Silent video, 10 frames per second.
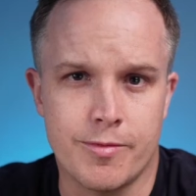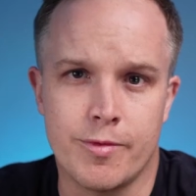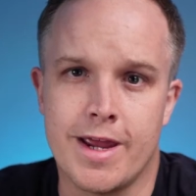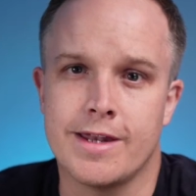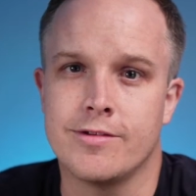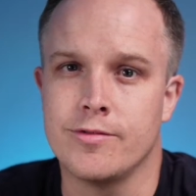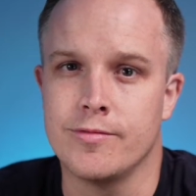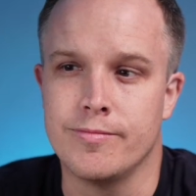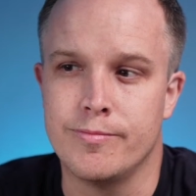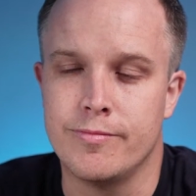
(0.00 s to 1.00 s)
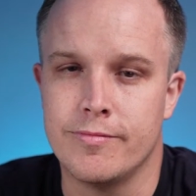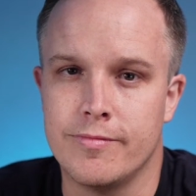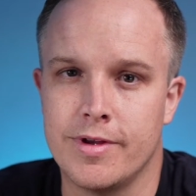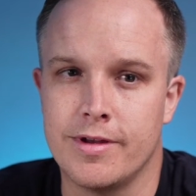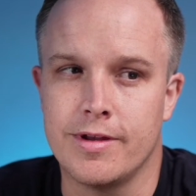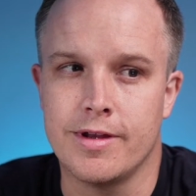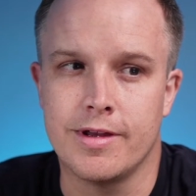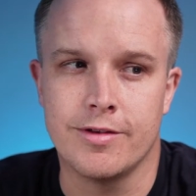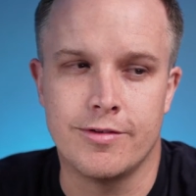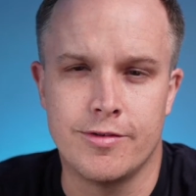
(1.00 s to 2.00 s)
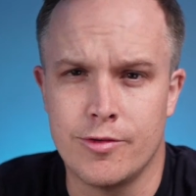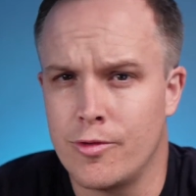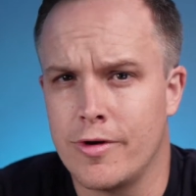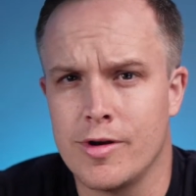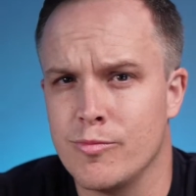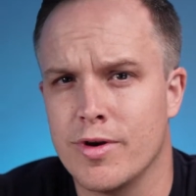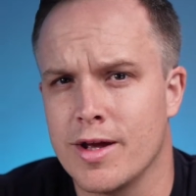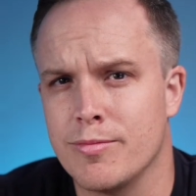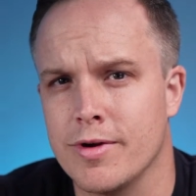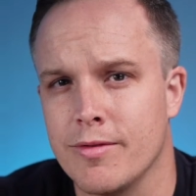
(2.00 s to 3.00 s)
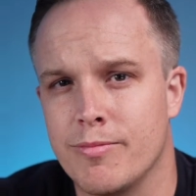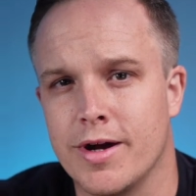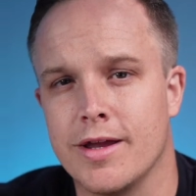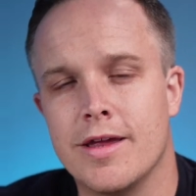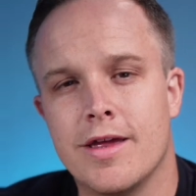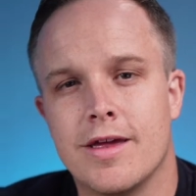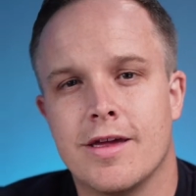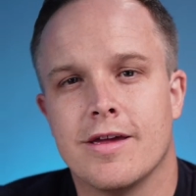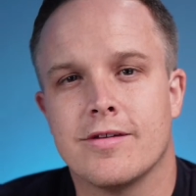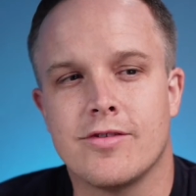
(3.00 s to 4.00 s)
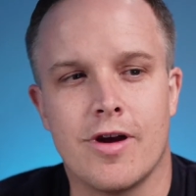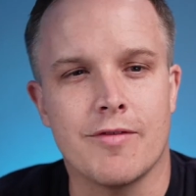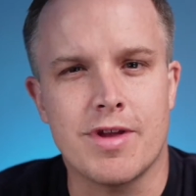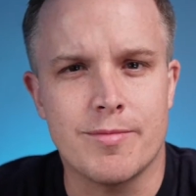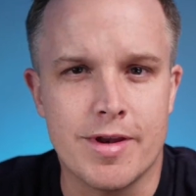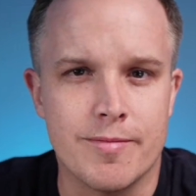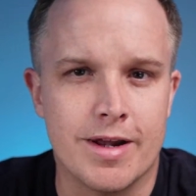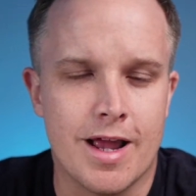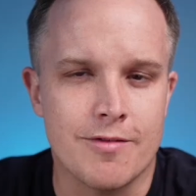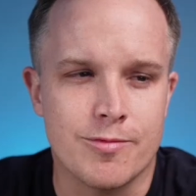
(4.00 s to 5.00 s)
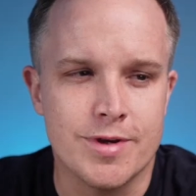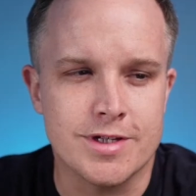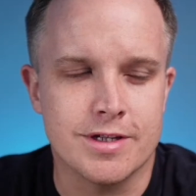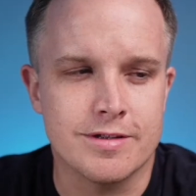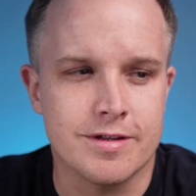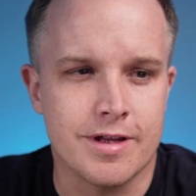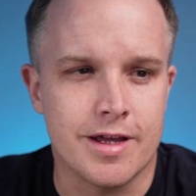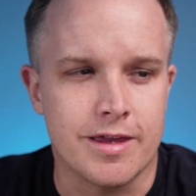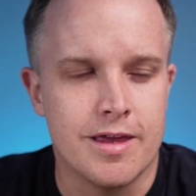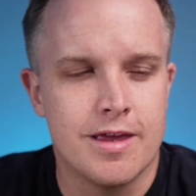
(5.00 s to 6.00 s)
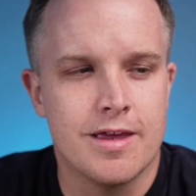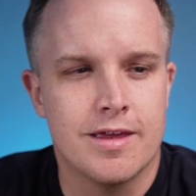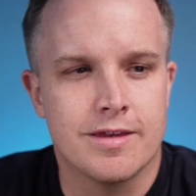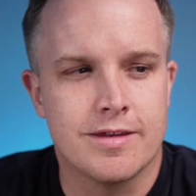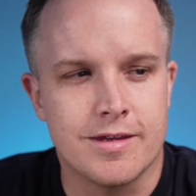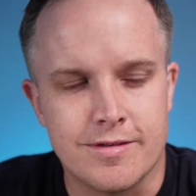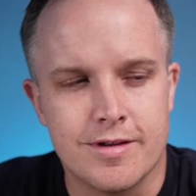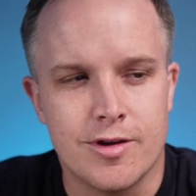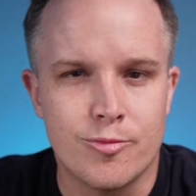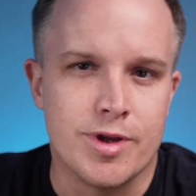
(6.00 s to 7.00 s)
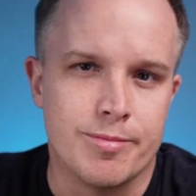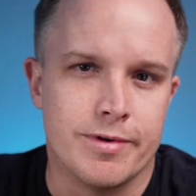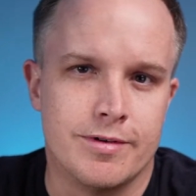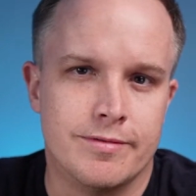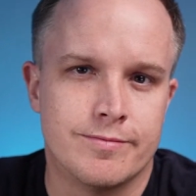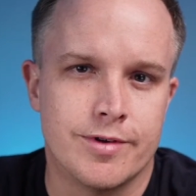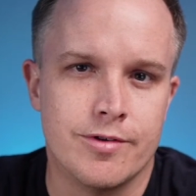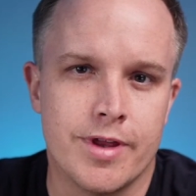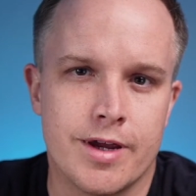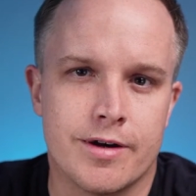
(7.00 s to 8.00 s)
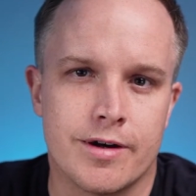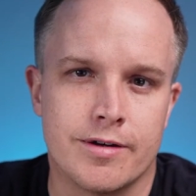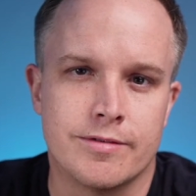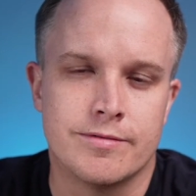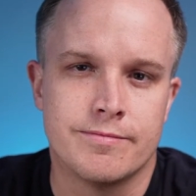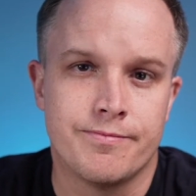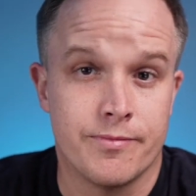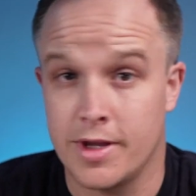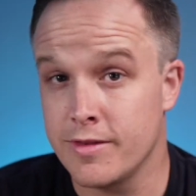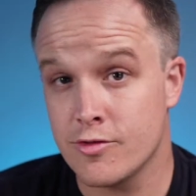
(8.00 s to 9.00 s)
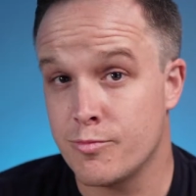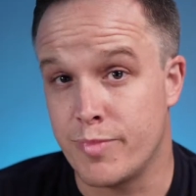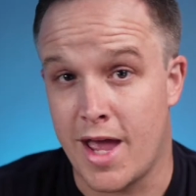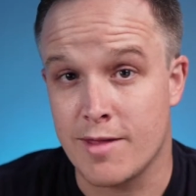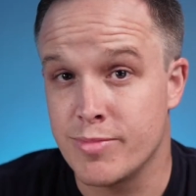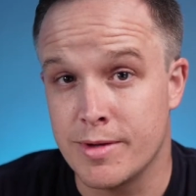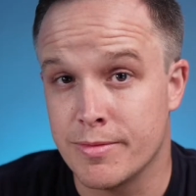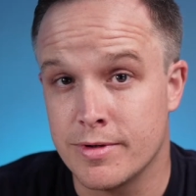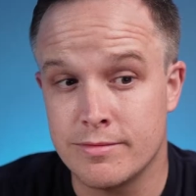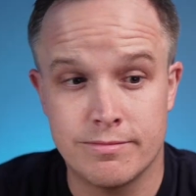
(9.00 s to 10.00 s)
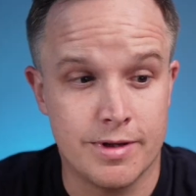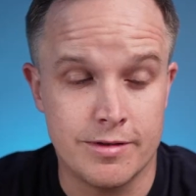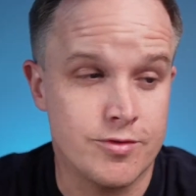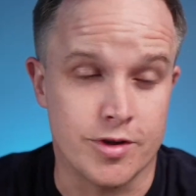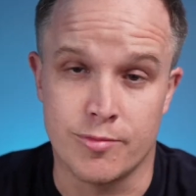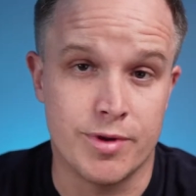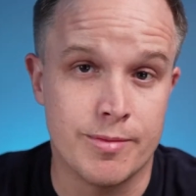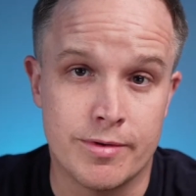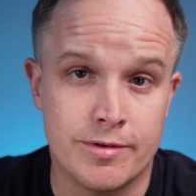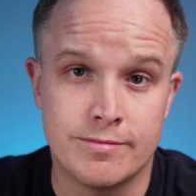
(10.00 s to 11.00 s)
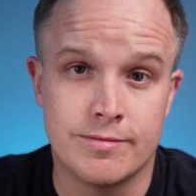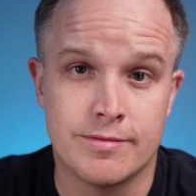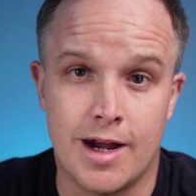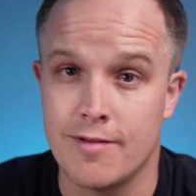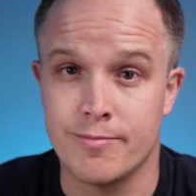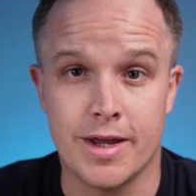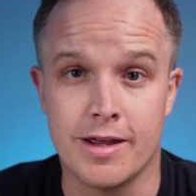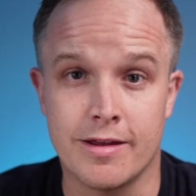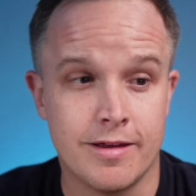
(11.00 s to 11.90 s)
we had to endure and put up with. But so I've kind of made it my life's mission to like get to know people for who they are. And there's bad people and there's good people. I've met